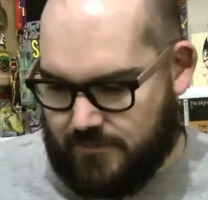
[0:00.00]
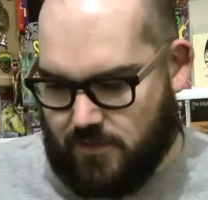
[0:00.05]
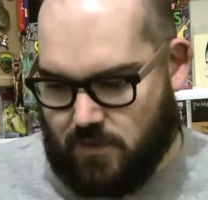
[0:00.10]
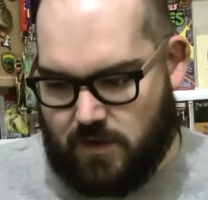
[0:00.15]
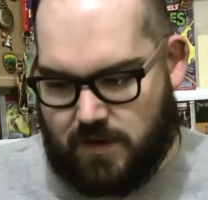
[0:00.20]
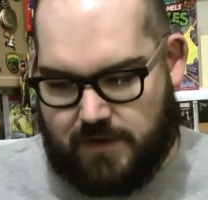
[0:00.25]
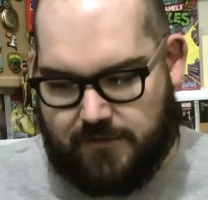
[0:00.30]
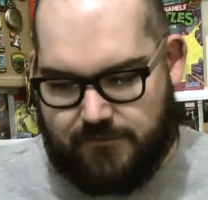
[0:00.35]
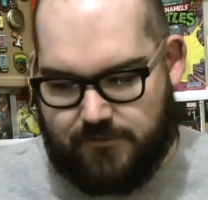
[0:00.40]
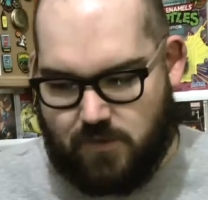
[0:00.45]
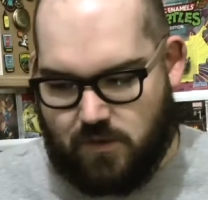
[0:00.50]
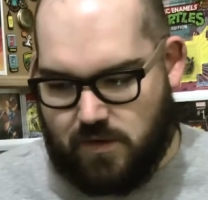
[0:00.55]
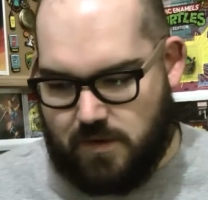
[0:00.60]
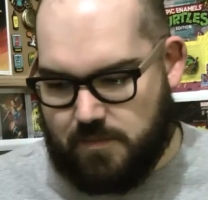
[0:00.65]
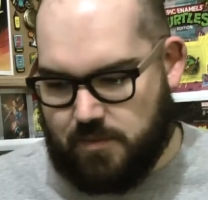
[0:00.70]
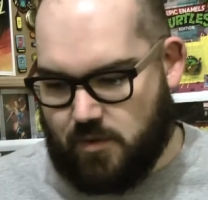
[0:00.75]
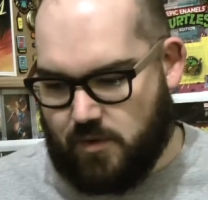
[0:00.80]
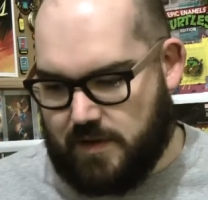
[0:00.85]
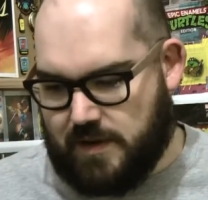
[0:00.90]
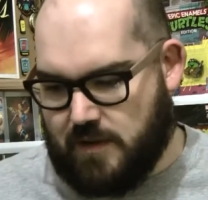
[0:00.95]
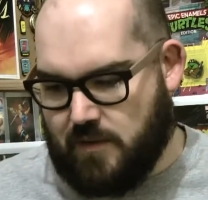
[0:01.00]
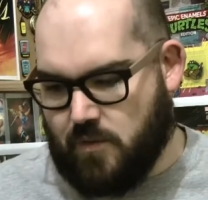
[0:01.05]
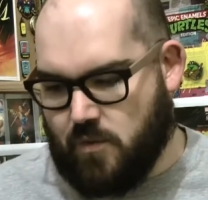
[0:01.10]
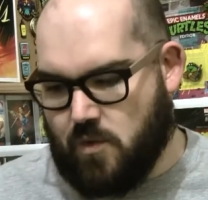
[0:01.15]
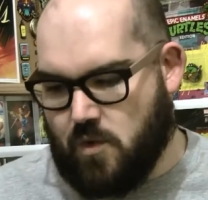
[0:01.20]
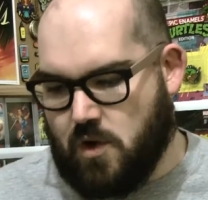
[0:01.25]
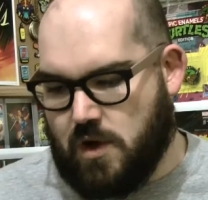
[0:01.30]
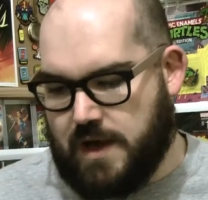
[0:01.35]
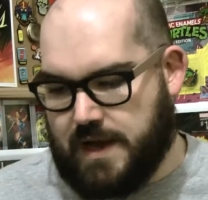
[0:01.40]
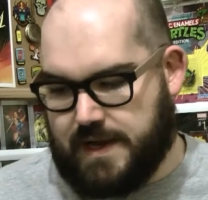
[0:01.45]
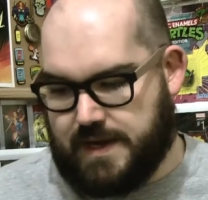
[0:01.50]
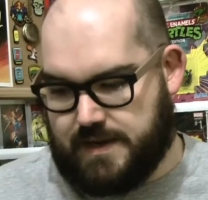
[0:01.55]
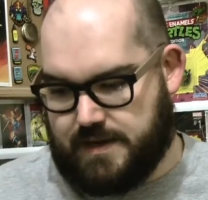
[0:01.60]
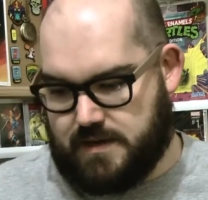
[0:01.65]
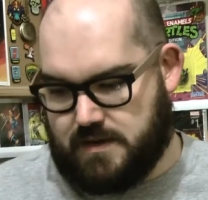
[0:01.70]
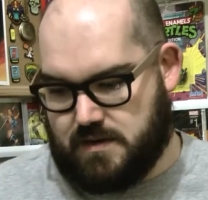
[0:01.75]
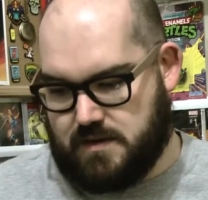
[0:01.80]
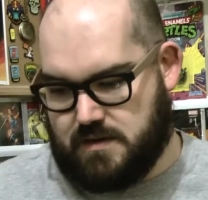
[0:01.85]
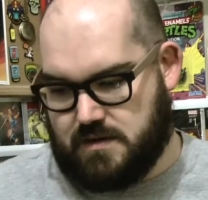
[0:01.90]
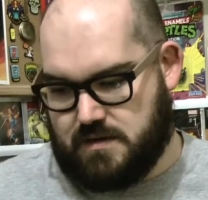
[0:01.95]

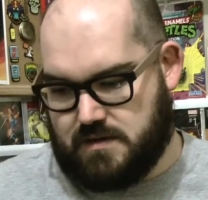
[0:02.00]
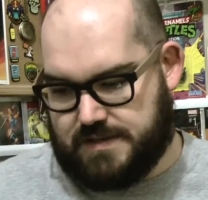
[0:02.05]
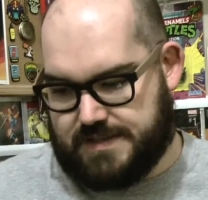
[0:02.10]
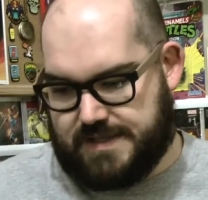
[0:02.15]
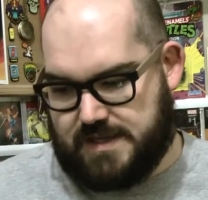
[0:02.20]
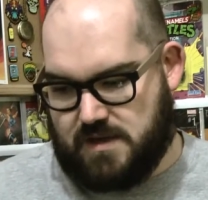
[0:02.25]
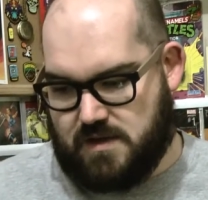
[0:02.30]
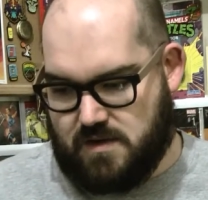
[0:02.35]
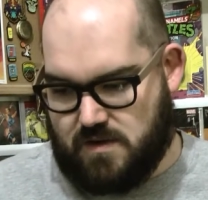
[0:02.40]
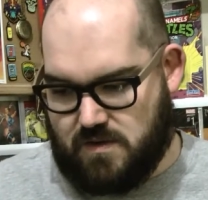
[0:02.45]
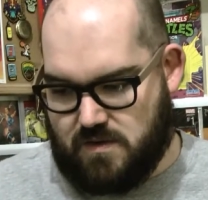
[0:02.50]
44.1 so